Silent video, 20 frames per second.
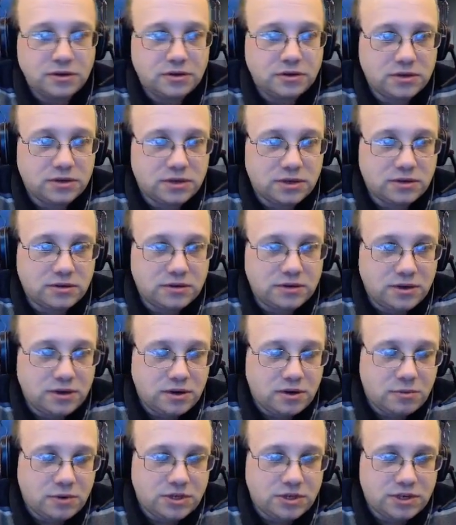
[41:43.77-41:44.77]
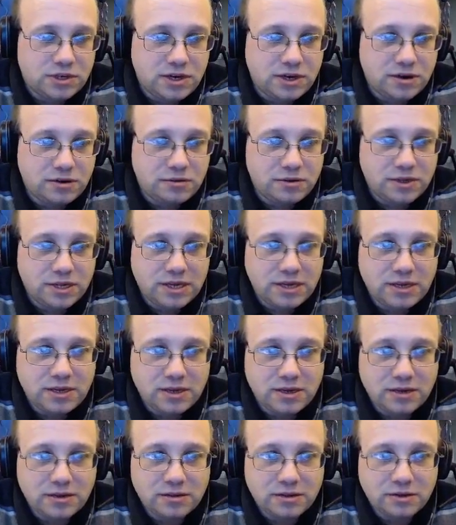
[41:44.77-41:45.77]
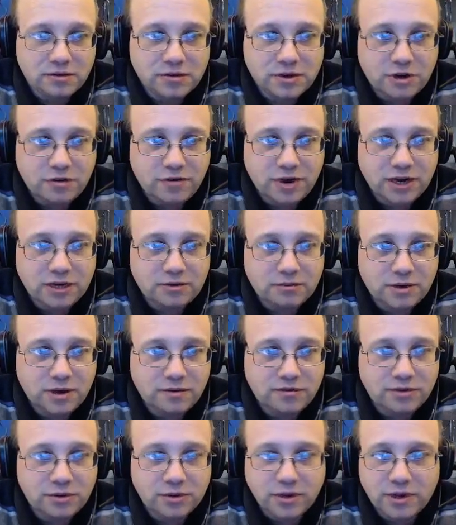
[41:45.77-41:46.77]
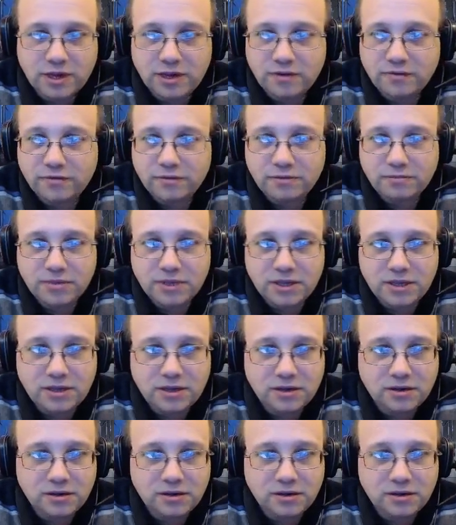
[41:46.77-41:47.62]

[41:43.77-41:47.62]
So, once I know the correct way of doing it from the